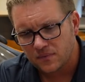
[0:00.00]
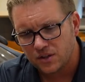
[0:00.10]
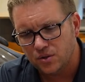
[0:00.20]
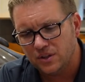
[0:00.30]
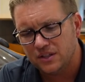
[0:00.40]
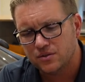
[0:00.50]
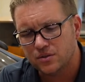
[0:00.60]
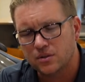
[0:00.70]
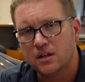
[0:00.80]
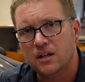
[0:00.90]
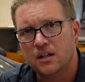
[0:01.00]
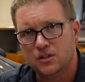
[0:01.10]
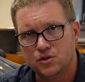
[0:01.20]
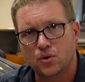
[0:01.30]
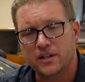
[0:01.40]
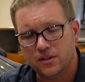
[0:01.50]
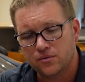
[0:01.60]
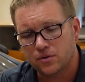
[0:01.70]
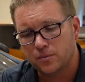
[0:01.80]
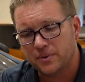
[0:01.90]
You need to join the
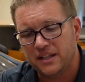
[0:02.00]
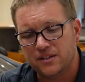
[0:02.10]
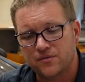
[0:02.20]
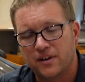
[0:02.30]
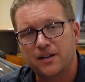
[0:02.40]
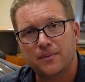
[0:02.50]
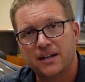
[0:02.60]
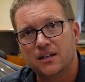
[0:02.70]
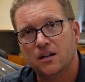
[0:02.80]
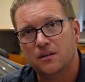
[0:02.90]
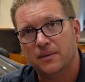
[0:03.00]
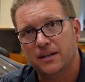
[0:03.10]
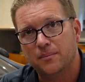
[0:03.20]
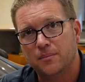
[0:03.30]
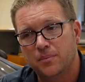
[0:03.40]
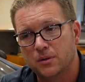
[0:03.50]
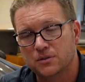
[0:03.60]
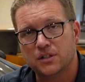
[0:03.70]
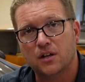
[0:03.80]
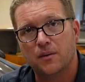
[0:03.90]
group and then find my
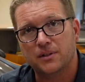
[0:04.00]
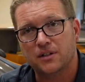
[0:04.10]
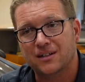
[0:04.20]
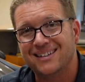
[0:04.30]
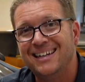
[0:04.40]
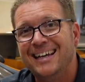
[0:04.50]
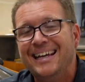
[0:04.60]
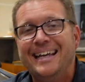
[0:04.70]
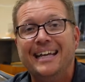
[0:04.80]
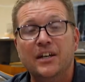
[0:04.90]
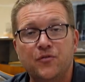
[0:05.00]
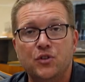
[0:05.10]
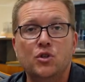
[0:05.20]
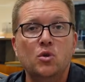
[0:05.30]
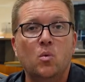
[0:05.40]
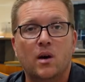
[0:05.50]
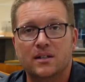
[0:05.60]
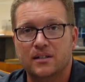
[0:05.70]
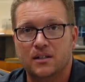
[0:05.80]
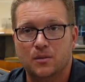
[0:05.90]
post and comment on it. If you
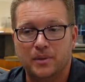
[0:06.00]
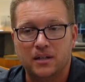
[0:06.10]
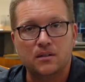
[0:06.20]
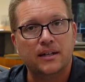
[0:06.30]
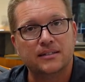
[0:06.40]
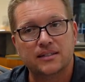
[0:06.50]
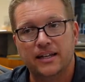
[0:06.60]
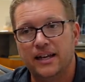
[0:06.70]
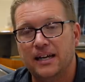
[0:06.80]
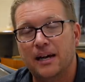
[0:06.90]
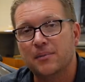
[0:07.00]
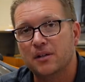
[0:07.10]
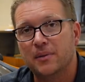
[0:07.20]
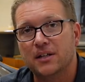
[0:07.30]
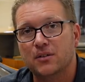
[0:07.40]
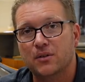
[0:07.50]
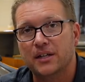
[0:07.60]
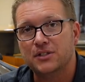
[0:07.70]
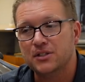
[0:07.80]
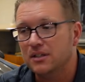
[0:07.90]
want to help out and say, hey, I'm going to make a
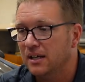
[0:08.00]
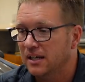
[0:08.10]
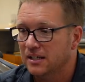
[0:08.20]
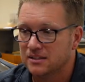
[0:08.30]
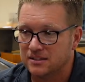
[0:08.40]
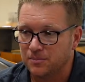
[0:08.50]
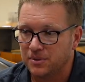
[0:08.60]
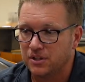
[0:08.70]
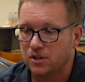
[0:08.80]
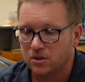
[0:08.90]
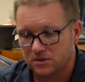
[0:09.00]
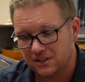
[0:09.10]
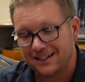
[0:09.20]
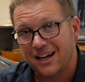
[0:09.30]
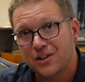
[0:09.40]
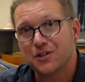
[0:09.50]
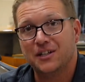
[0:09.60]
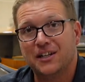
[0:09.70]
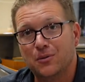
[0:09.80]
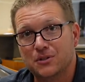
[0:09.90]
donation, simply go to the other
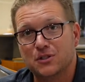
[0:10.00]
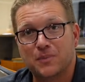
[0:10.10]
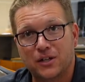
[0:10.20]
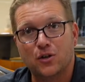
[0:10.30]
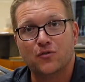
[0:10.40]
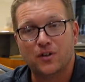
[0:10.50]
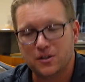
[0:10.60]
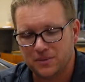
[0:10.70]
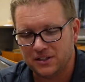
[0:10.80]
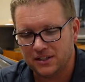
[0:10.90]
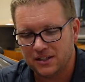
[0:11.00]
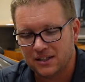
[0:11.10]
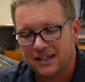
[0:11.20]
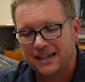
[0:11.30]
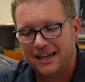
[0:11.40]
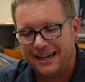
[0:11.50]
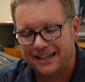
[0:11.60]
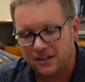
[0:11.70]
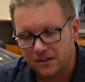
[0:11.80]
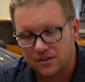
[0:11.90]
link, which is my GoFundMe link,
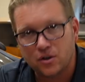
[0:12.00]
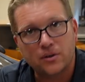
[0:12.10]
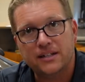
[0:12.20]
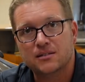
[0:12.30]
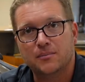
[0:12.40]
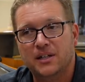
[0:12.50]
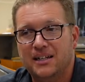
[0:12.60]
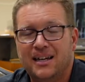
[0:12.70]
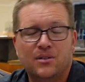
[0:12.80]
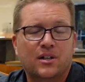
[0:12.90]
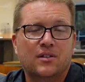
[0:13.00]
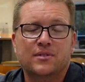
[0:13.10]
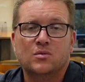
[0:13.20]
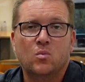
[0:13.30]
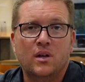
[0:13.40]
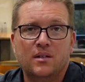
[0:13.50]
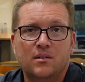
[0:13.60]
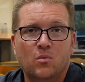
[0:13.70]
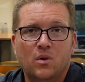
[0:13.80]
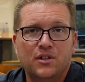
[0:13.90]
and donate some money. I don't care if it's
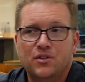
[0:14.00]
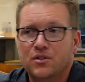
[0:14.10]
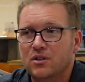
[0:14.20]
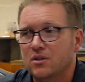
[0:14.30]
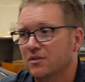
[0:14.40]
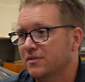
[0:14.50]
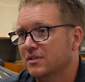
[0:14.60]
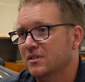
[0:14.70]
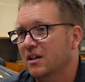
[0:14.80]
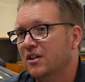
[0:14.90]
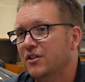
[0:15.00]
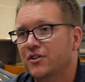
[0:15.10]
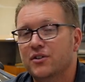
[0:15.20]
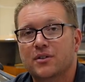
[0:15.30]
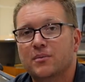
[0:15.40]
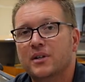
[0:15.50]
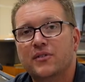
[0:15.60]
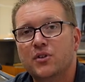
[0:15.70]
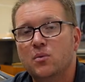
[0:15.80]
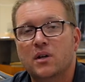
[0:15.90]
one euro, if it's 100 euro,
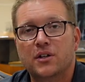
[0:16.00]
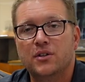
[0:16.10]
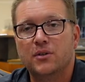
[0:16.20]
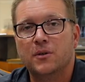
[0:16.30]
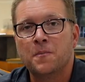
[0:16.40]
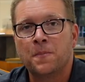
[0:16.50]
whatever you want to do.